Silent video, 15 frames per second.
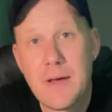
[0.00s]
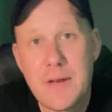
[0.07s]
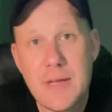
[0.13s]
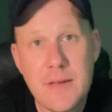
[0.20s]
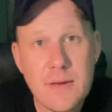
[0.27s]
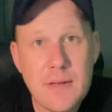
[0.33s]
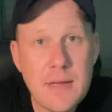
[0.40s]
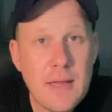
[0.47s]

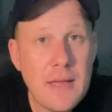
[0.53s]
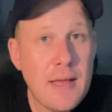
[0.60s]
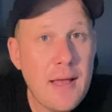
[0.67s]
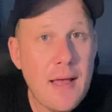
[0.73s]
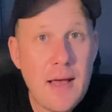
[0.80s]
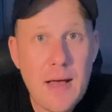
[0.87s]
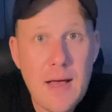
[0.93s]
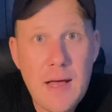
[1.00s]
in?
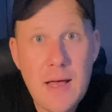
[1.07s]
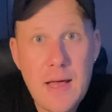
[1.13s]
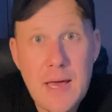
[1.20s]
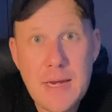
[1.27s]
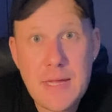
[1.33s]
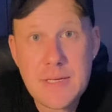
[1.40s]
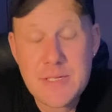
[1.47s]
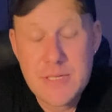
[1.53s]
Uh,
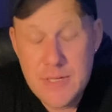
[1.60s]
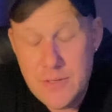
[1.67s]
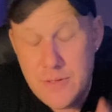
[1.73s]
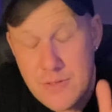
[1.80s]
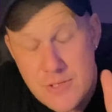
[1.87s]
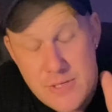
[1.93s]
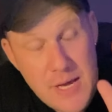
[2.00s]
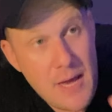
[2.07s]
and he said,
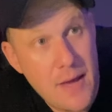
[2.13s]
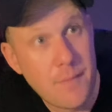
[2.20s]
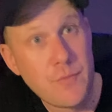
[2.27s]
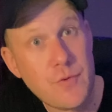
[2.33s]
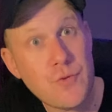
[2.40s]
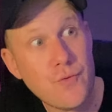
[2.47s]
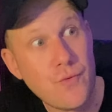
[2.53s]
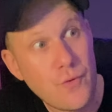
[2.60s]
Sam,
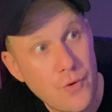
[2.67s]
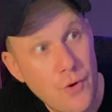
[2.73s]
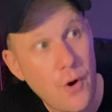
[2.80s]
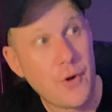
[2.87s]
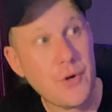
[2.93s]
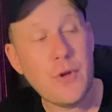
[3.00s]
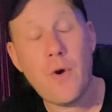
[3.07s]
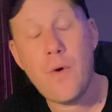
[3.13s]
do
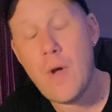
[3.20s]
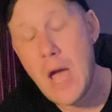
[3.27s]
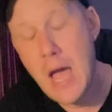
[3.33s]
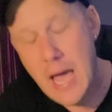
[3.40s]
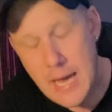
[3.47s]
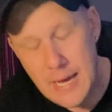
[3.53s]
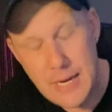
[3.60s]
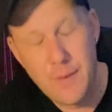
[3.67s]
not go
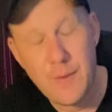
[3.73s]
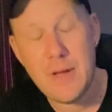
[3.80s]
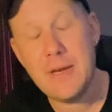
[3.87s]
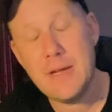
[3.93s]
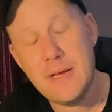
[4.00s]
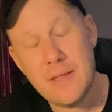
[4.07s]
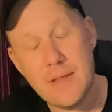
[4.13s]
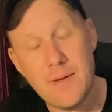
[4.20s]
anywhere
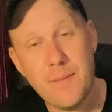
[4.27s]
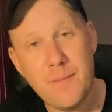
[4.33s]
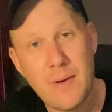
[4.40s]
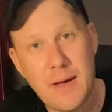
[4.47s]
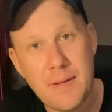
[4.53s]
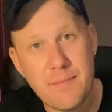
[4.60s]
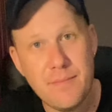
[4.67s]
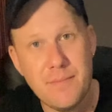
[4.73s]
near them.
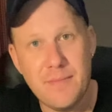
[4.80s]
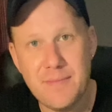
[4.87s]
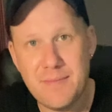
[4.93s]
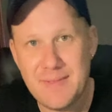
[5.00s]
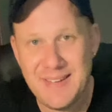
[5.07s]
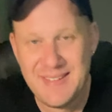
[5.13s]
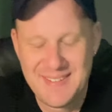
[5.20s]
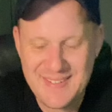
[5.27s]
I,
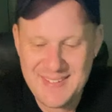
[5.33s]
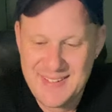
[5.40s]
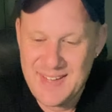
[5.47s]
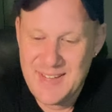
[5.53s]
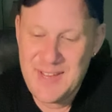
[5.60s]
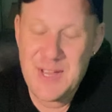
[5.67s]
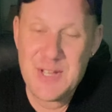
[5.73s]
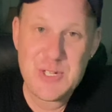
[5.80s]

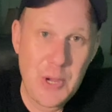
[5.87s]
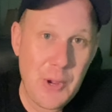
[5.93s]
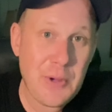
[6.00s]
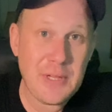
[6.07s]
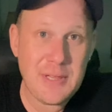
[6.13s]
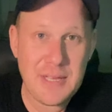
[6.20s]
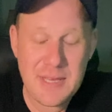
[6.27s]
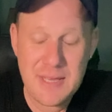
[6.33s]
he
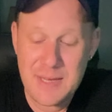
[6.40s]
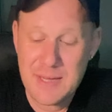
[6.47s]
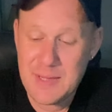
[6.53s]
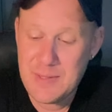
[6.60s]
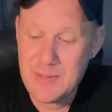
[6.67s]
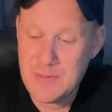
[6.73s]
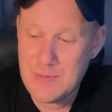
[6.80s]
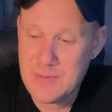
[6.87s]
jokingly uh,
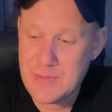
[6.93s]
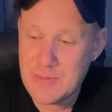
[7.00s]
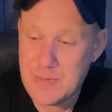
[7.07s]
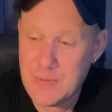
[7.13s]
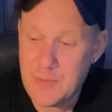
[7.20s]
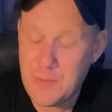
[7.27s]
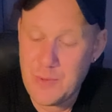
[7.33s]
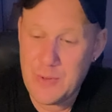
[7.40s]
used
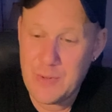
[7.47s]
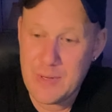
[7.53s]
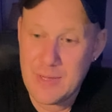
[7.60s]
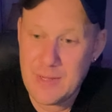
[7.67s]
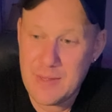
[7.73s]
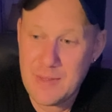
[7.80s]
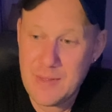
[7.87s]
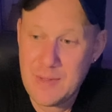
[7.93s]
the word
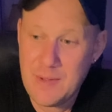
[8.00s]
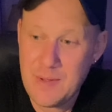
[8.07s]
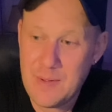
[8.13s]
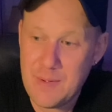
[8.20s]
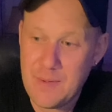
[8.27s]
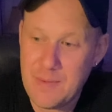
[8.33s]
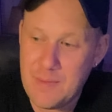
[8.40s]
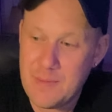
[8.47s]
uh,
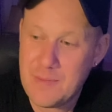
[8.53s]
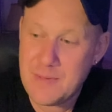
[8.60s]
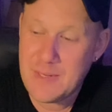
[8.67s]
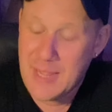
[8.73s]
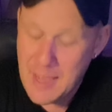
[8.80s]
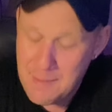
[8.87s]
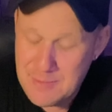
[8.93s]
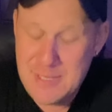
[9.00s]

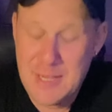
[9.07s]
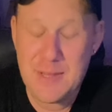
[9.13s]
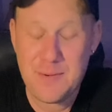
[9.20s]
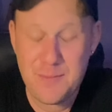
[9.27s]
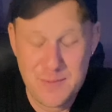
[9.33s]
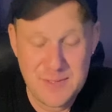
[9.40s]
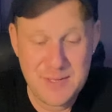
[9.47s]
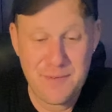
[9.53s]
decapitated
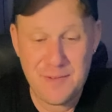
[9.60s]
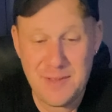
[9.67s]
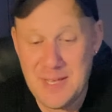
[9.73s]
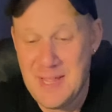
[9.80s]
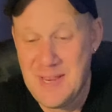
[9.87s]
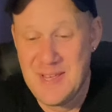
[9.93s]
was definitely